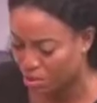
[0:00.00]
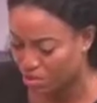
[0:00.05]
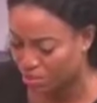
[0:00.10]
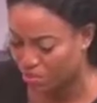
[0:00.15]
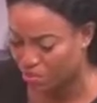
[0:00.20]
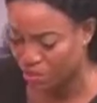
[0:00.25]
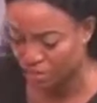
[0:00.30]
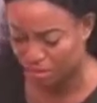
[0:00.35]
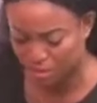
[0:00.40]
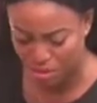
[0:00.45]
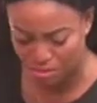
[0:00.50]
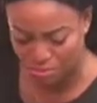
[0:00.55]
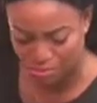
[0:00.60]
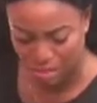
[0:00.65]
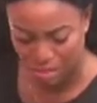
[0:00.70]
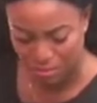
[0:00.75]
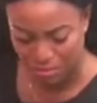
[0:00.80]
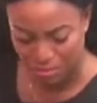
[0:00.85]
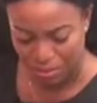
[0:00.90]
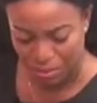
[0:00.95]
Beating
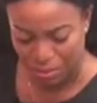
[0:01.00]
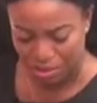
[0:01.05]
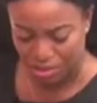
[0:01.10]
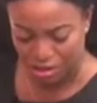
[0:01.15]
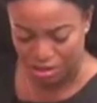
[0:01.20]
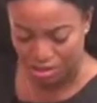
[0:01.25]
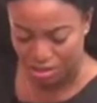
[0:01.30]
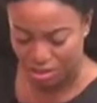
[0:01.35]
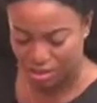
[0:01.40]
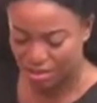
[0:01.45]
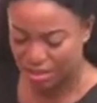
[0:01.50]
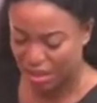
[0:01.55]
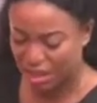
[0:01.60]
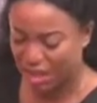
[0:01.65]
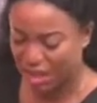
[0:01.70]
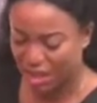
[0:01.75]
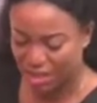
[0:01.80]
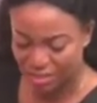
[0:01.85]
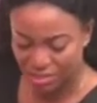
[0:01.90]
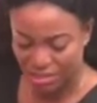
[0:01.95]
me.
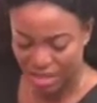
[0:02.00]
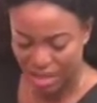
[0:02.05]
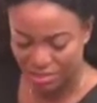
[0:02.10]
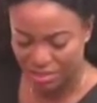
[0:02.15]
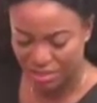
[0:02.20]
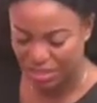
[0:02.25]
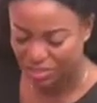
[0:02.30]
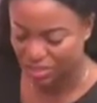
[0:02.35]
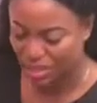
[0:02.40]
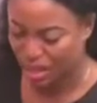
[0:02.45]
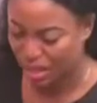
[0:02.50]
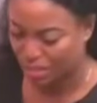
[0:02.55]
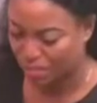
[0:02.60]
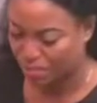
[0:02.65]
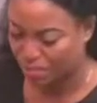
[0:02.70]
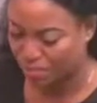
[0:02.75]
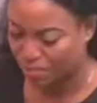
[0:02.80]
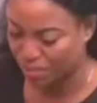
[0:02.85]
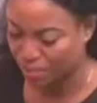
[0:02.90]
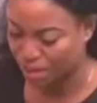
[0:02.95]
Our time is up.
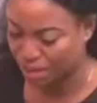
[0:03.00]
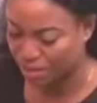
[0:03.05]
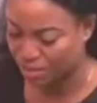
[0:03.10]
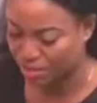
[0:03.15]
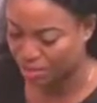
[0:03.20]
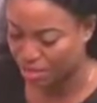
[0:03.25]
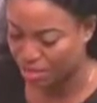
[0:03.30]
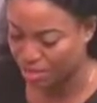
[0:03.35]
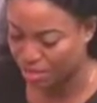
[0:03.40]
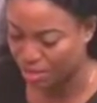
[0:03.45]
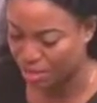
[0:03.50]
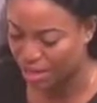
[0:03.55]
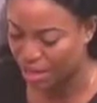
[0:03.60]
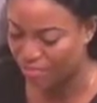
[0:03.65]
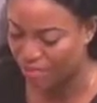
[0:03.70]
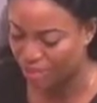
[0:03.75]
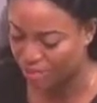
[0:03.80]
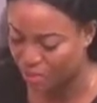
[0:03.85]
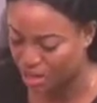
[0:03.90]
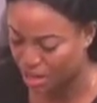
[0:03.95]
Our
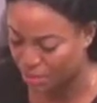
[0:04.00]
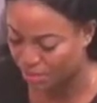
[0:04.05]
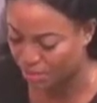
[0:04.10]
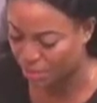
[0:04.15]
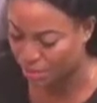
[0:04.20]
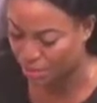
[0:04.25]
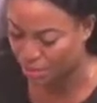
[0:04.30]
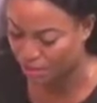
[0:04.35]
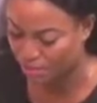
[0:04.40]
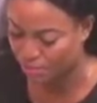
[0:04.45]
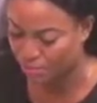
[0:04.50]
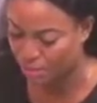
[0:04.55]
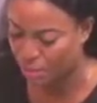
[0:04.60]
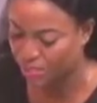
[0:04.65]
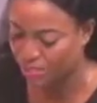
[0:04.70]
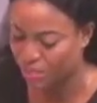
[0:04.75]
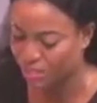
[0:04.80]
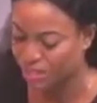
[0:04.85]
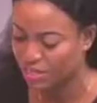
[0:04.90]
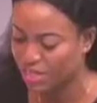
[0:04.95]
time is up. Let
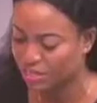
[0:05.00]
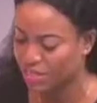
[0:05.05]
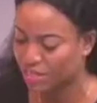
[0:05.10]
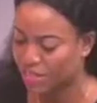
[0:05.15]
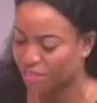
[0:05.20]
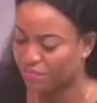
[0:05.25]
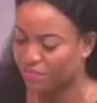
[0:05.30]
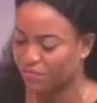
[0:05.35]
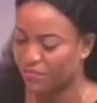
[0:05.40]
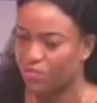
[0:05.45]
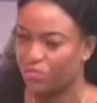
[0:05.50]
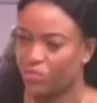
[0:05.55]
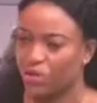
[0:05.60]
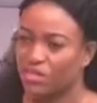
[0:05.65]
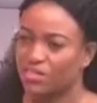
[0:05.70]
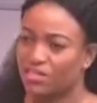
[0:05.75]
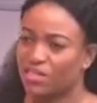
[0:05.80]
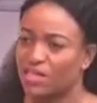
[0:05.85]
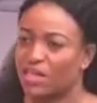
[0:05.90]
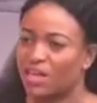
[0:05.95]
me just give
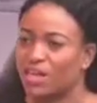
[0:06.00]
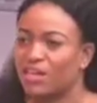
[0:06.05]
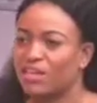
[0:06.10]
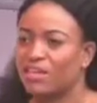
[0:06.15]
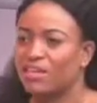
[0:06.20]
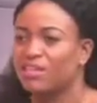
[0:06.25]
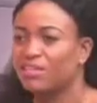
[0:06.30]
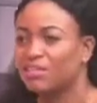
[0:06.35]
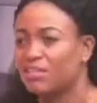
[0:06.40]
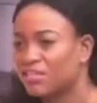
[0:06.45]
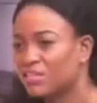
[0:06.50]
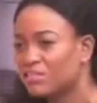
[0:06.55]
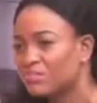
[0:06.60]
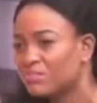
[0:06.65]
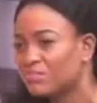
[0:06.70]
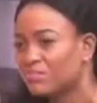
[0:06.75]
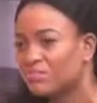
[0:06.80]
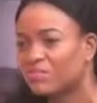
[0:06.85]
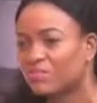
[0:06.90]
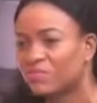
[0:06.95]
1 second each.
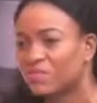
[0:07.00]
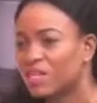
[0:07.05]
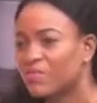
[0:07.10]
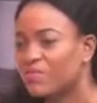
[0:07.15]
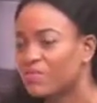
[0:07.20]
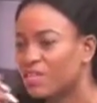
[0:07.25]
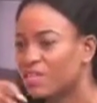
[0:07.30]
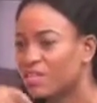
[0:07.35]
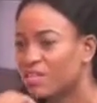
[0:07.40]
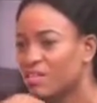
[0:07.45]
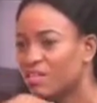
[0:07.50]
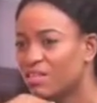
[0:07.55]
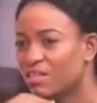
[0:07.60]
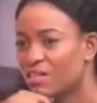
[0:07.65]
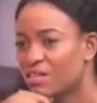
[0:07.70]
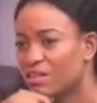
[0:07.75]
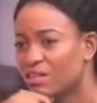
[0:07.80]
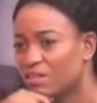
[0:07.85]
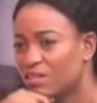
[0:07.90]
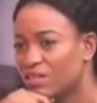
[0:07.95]
If there's anything
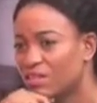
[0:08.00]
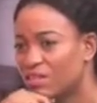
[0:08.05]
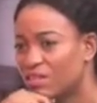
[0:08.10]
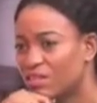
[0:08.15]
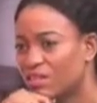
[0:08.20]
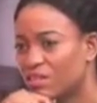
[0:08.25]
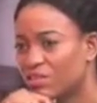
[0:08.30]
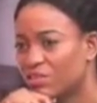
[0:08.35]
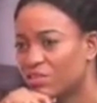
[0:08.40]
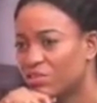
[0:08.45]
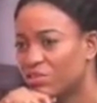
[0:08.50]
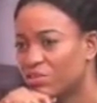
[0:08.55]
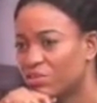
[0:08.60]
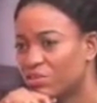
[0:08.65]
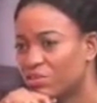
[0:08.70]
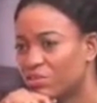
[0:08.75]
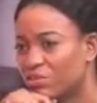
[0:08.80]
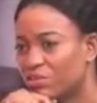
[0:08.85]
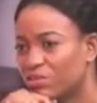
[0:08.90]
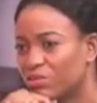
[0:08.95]
else that
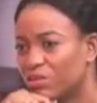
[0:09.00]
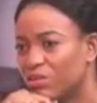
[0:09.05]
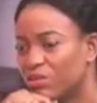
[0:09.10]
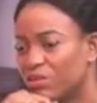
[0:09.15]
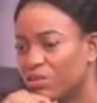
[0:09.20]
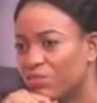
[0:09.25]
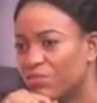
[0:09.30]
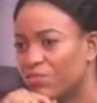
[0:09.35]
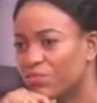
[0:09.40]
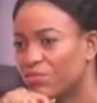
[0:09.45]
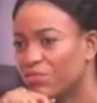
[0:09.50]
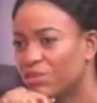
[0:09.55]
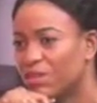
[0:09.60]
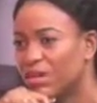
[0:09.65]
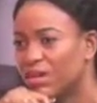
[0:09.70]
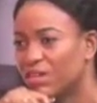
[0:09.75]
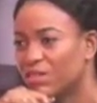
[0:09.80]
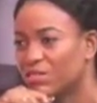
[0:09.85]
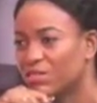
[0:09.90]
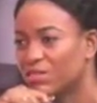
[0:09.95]
any of you would
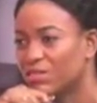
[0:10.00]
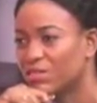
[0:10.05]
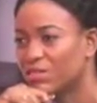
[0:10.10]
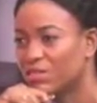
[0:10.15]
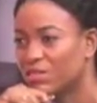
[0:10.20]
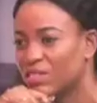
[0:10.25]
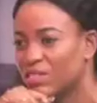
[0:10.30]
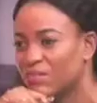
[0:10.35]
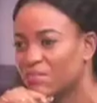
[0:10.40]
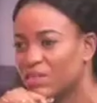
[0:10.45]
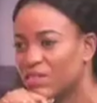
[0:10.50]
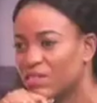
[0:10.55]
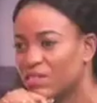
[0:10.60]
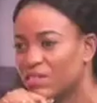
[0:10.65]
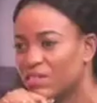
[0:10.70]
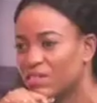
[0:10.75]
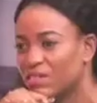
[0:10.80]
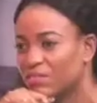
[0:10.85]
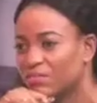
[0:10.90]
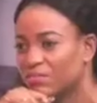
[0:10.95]
like to say on this
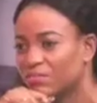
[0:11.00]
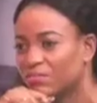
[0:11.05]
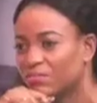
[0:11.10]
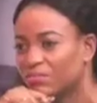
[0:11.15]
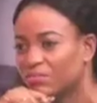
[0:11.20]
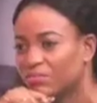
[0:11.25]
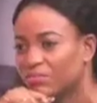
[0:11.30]
matter.